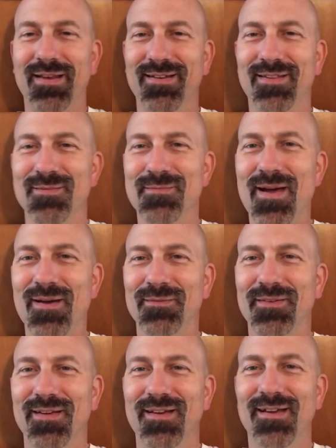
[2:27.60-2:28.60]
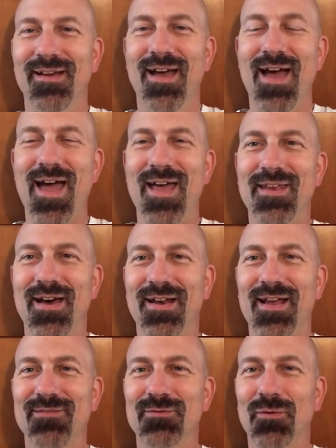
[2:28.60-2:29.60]
talk to the mount and
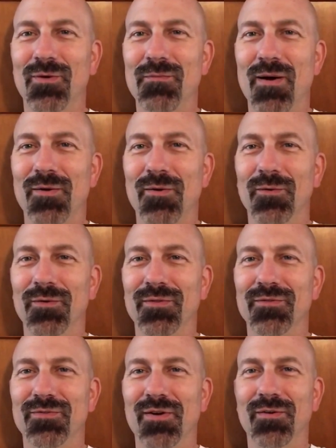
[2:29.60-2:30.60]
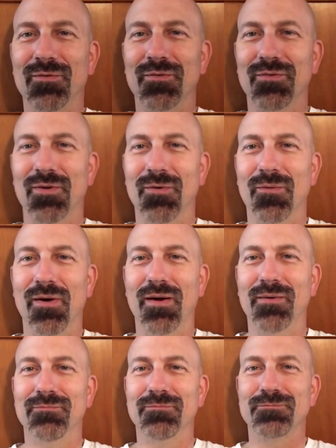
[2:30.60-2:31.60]
not have to worry about holding the phone. So,
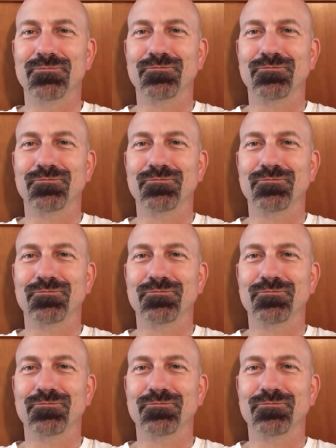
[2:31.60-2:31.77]
um,